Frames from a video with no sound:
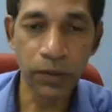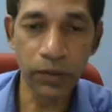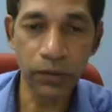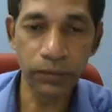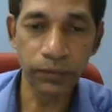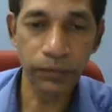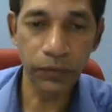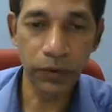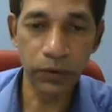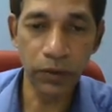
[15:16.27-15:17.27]
So
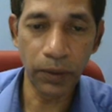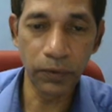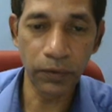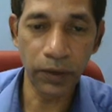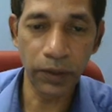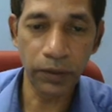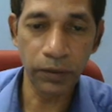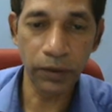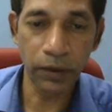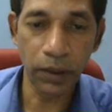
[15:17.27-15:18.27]
you have to write
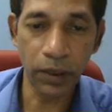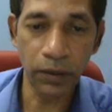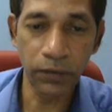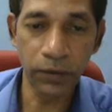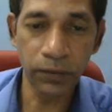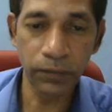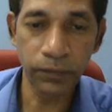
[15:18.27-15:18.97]
R1,